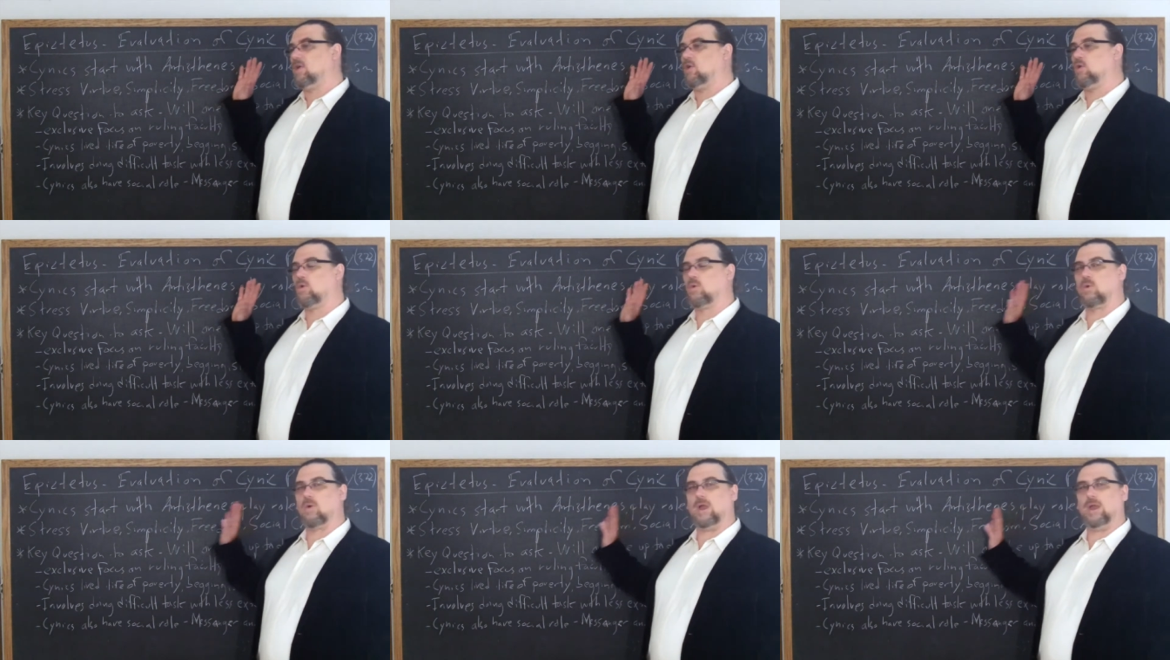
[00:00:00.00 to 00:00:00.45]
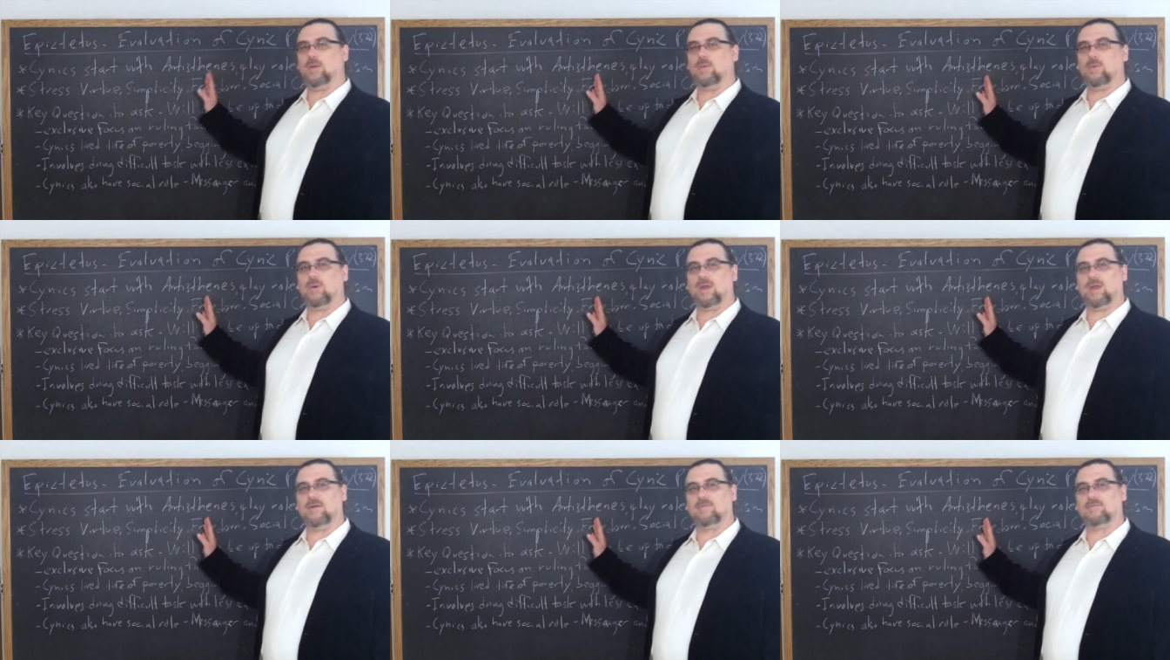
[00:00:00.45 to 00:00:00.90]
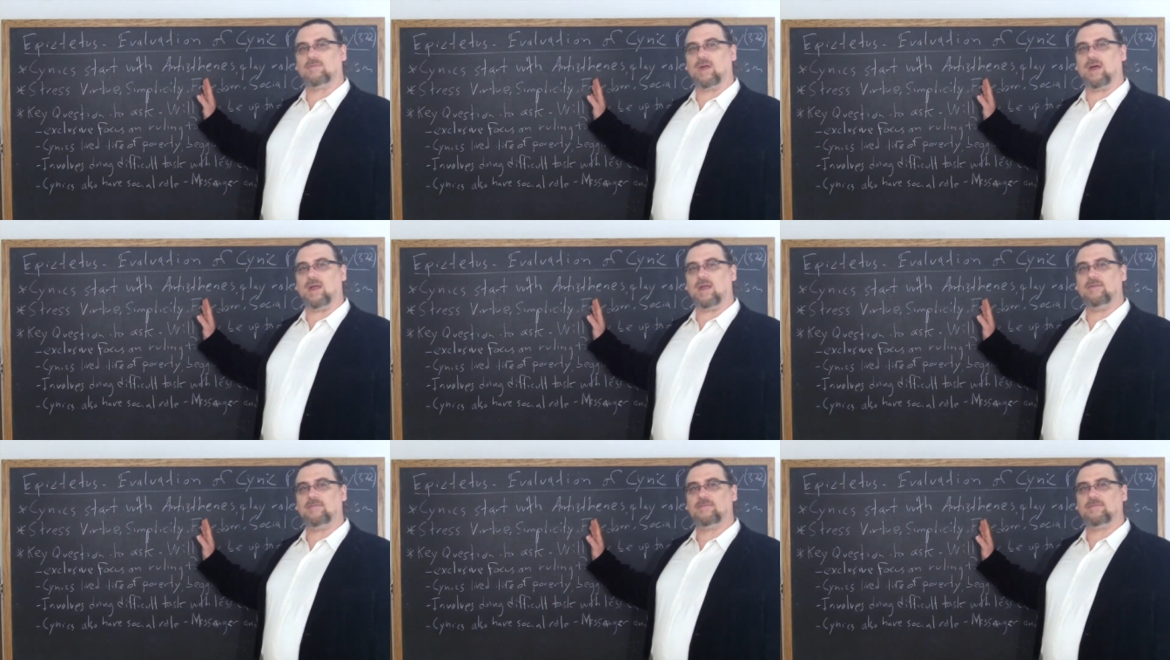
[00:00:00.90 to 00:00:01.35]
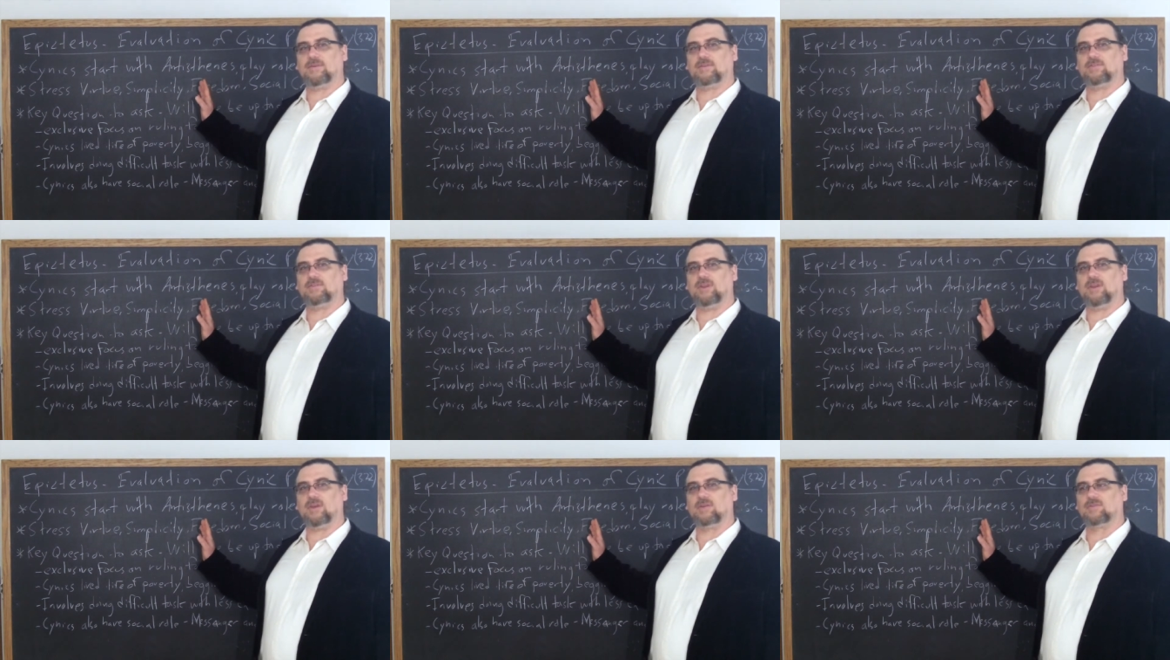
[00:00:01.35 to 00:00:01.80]
Great way of life. The
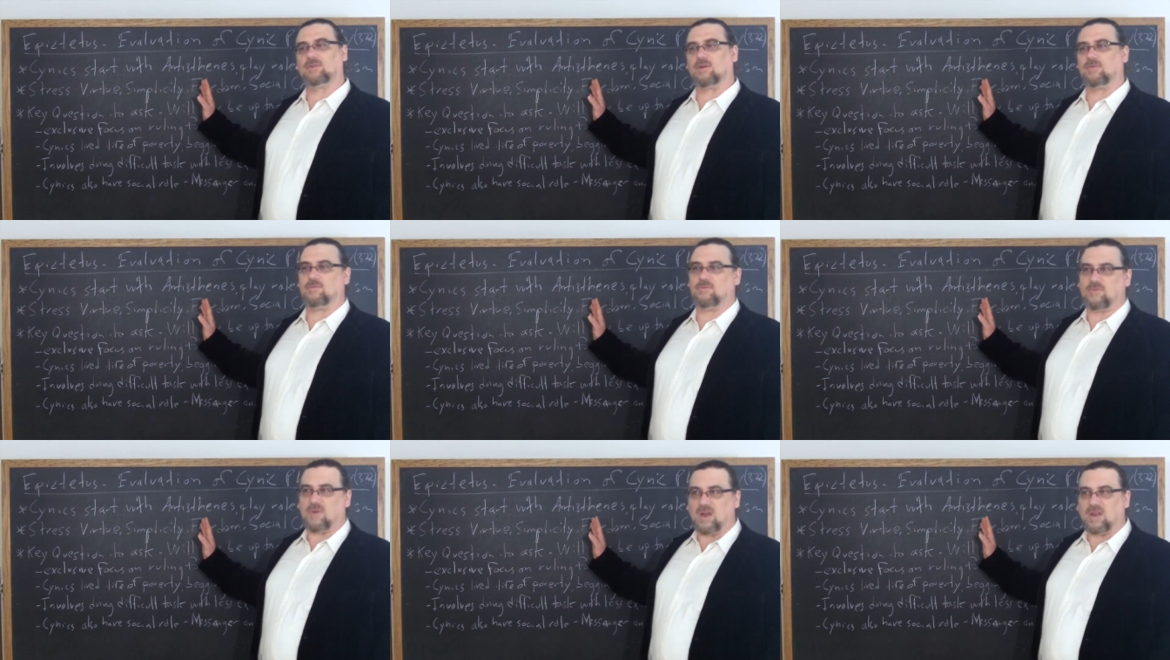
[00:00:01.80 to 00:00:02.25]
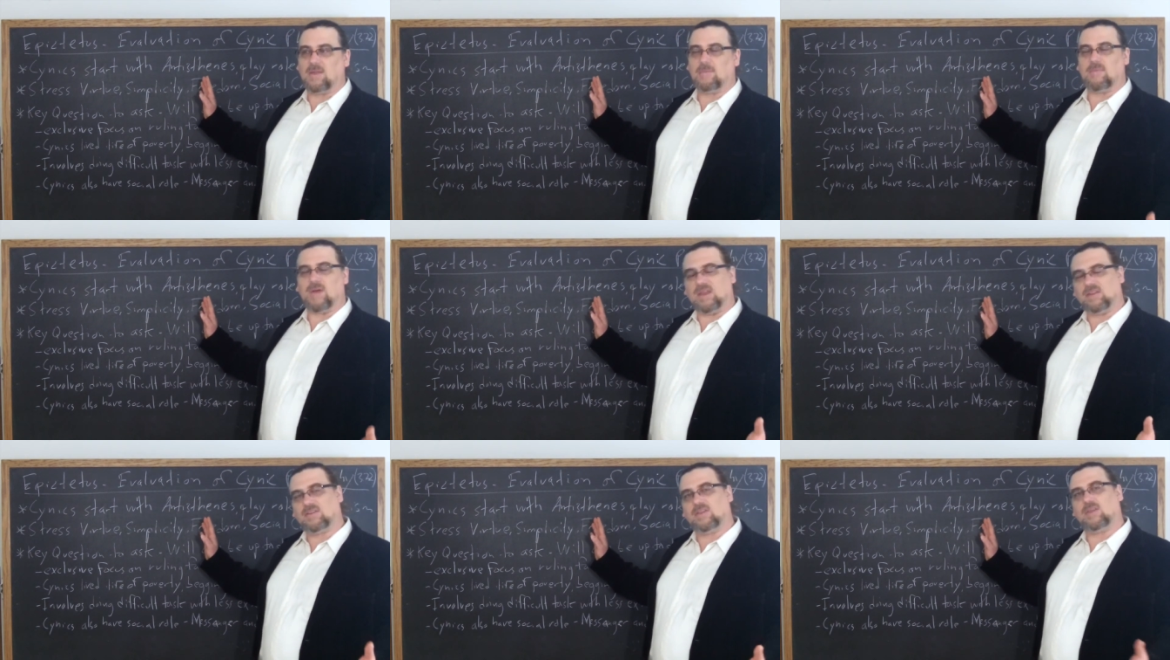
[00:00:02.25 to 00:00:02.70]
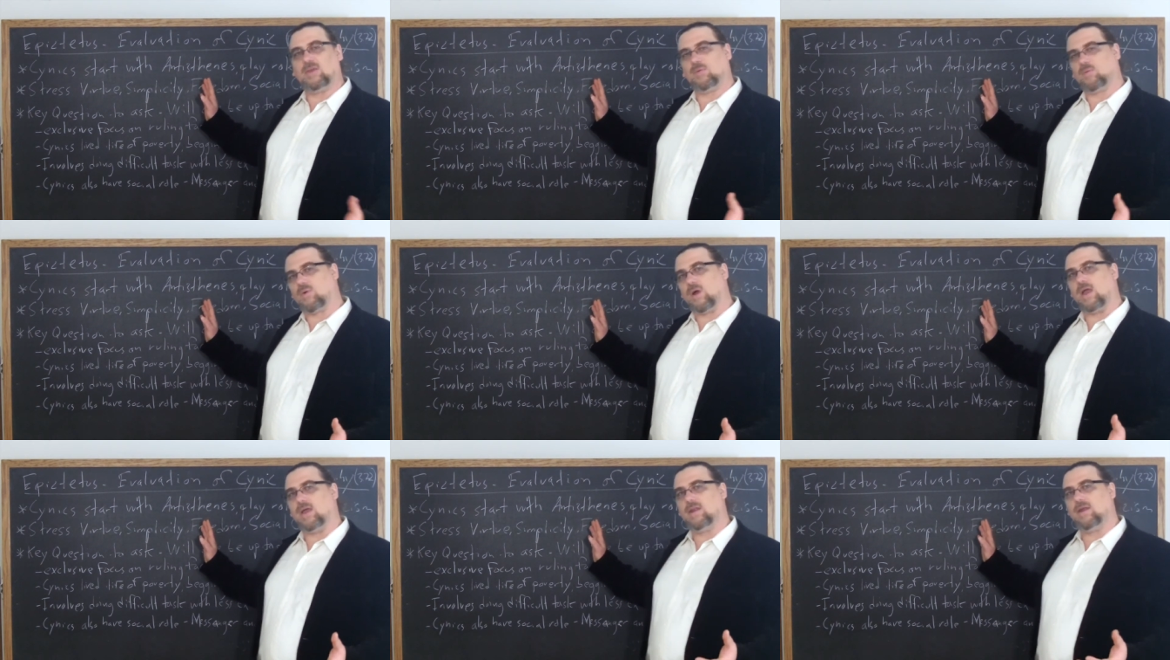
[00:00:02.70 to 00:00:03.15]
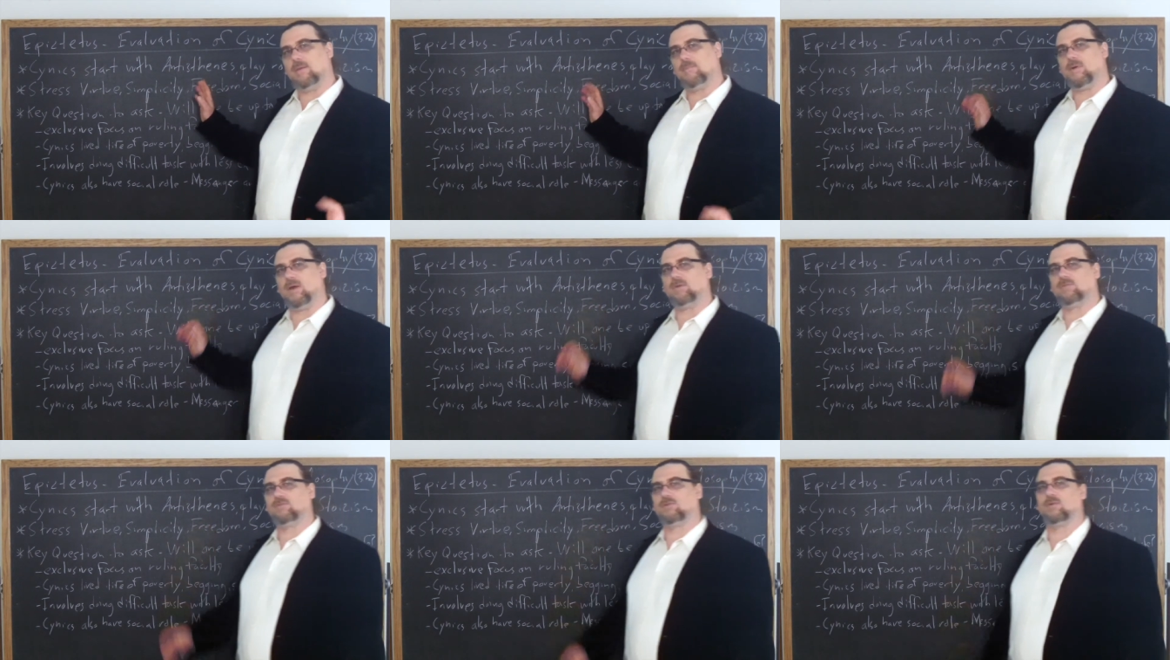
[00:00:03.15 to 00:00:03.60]
cynics are fundamentally right
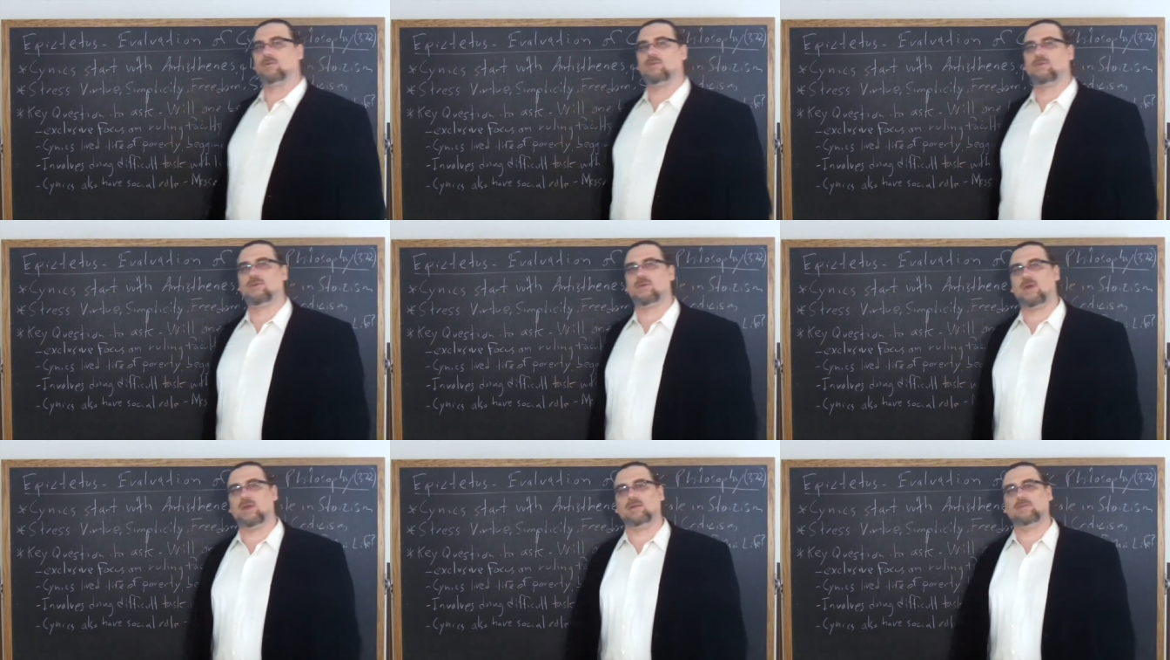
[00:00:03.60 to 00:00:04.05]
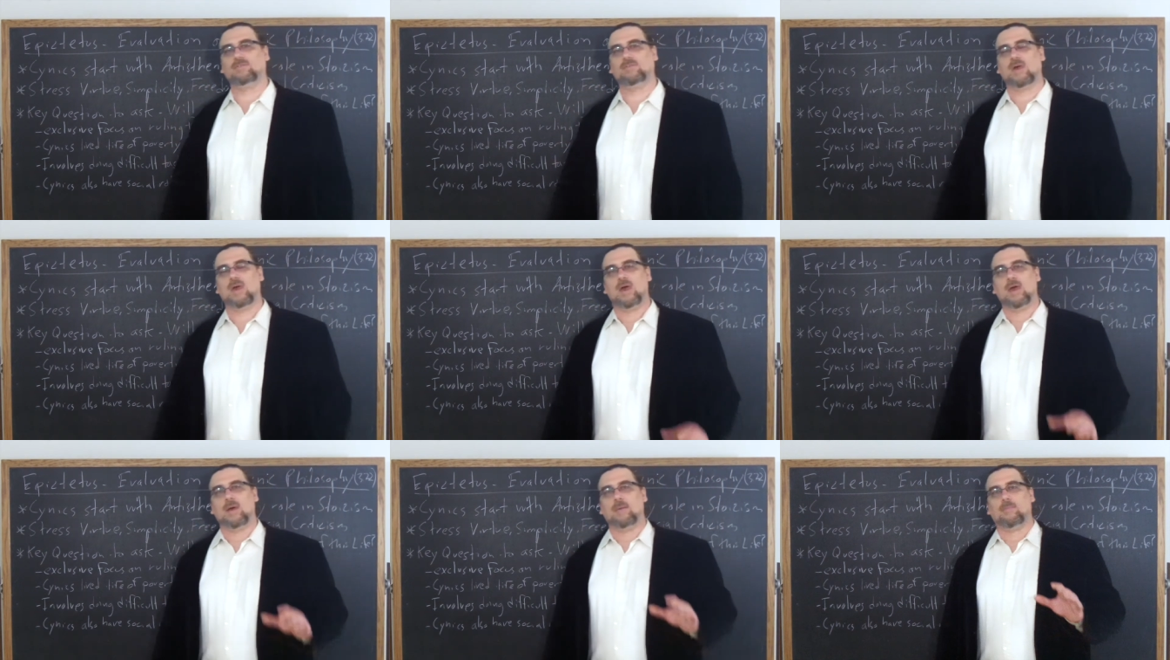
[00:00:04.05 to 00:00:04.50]
about certain things,